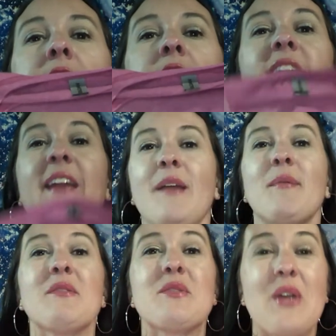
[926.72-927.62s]
It came
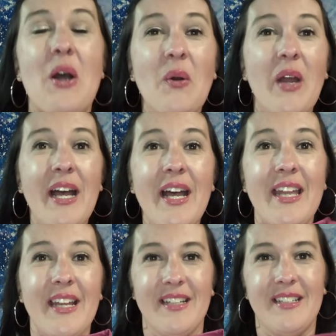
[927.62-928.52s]
out so
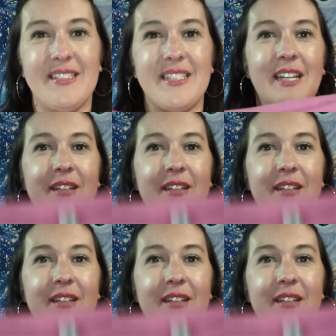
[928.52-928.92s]
good. See?